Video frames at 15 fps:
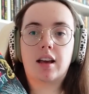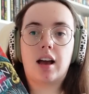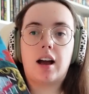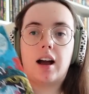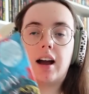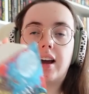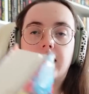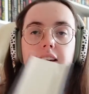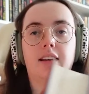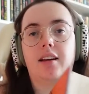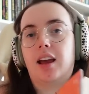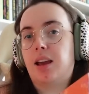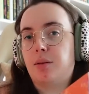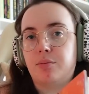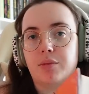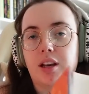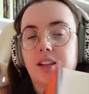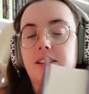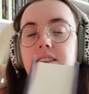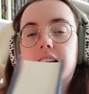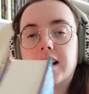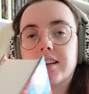
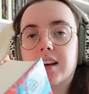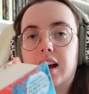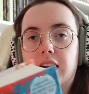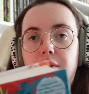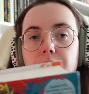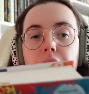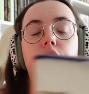it's that time.